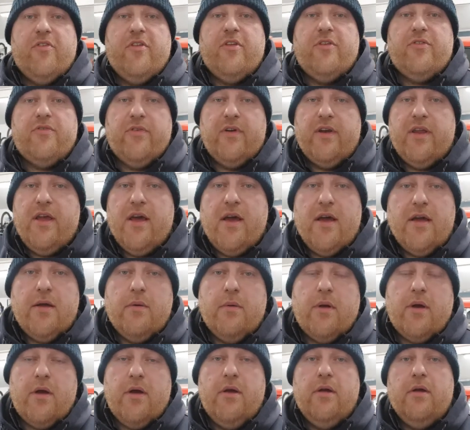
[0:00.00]
for this
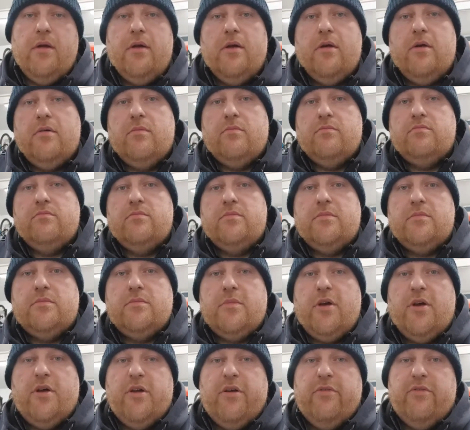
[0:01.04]
video. Uh,
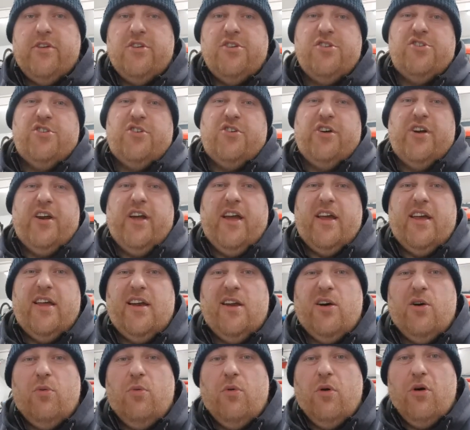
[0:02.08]
hope you've enjoyed it. A
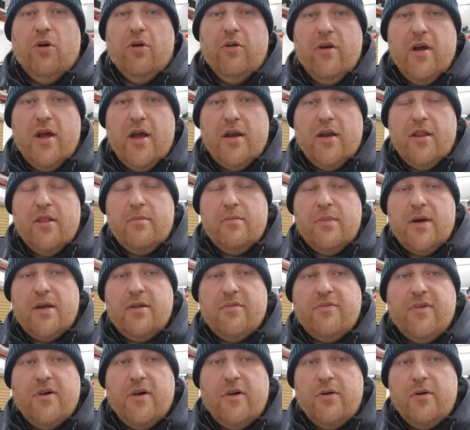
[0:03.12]
little walk around of the
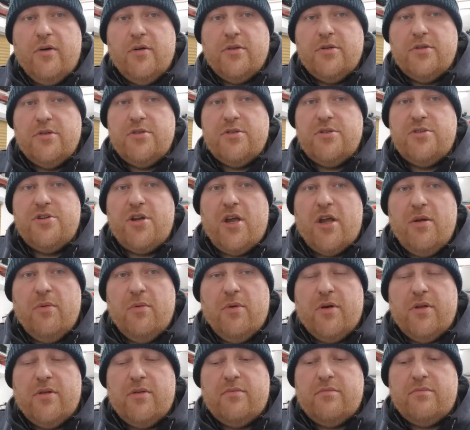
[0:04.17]
manifold and show you
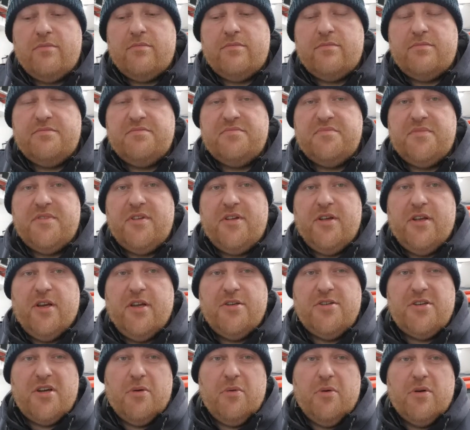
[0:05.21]
what you
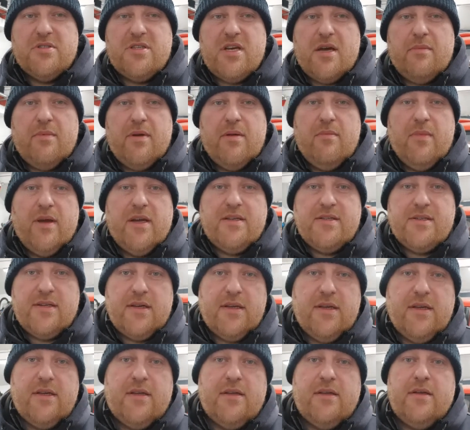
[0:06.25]
know, show you what's happening
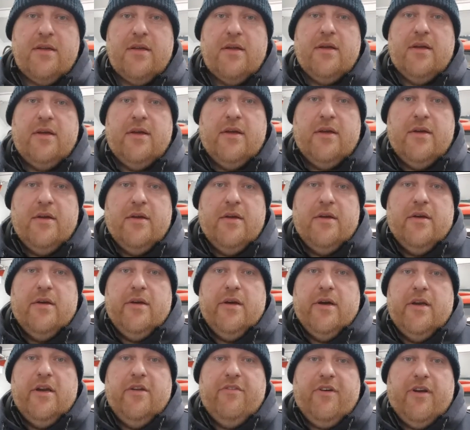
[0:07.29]
basically.
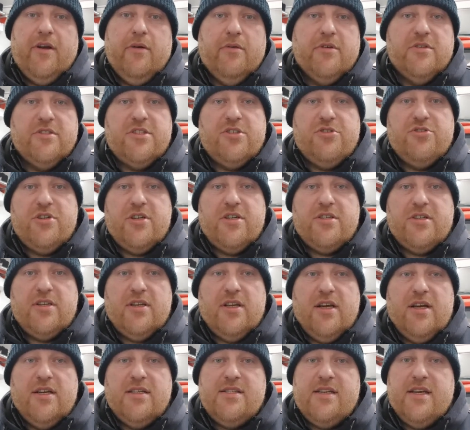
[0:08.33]
And if anyone's interested,
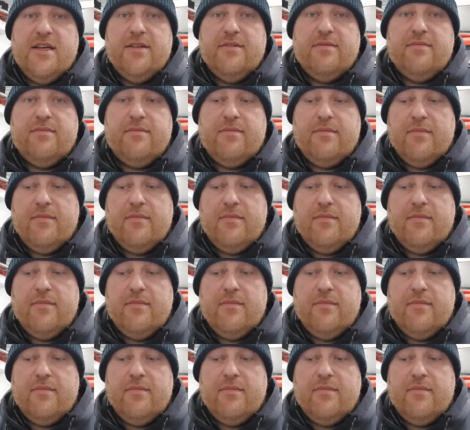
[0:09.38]
like I said,